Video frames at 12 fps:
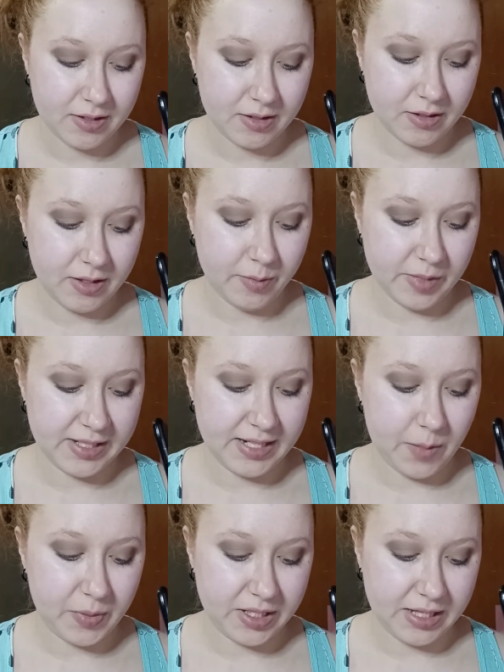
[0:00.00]
All right, I'm going to
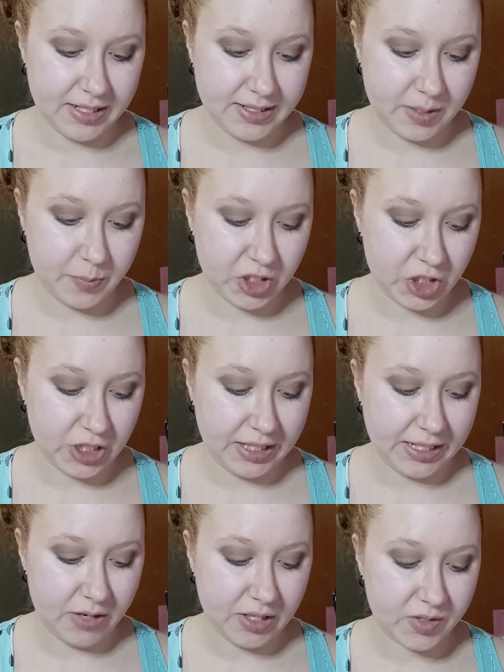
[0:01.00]
tap into that deepest shade
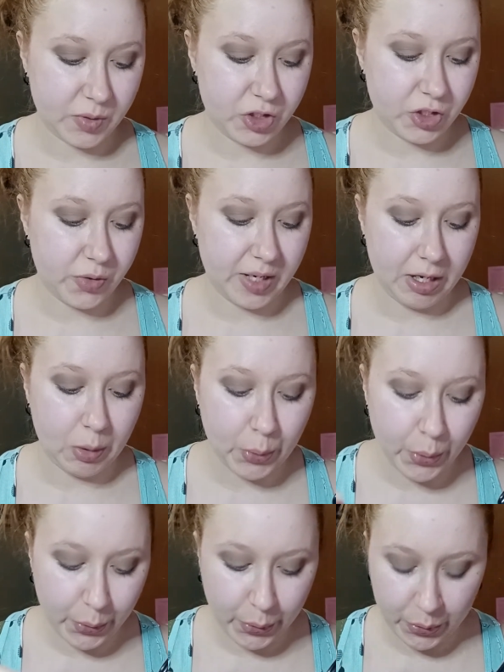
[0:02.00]
now. I switched to a
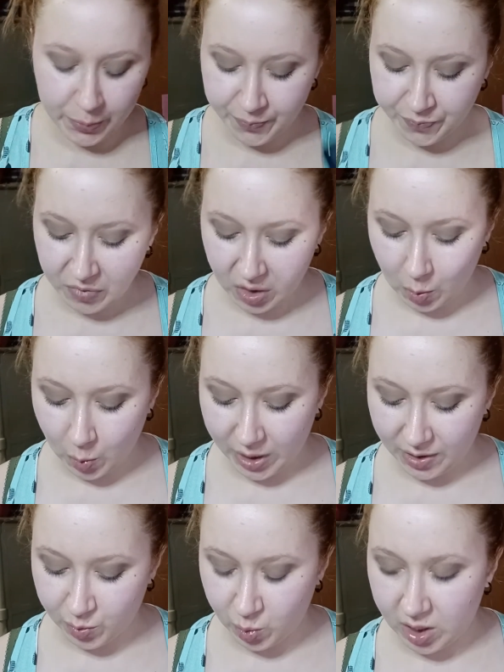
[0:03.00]

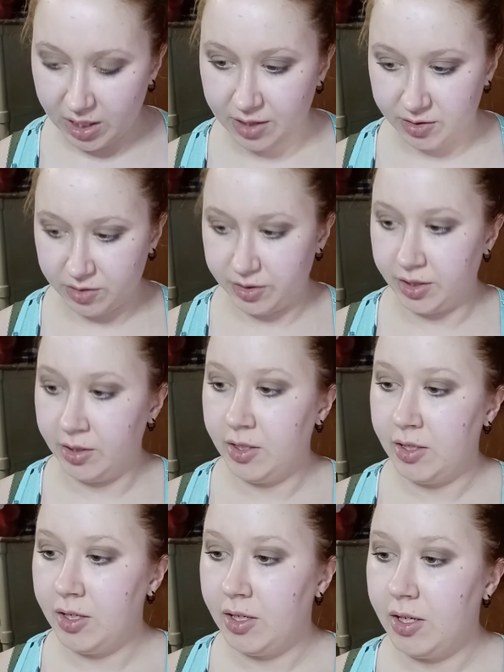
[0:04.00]
Wet n Wild
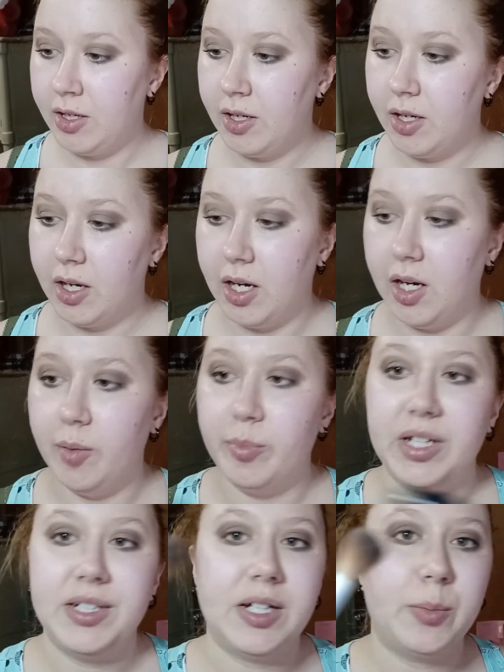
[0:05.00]

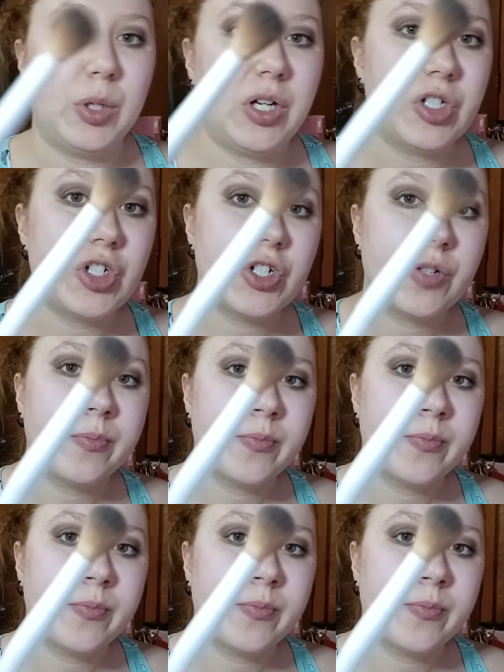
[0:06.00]
blending brush.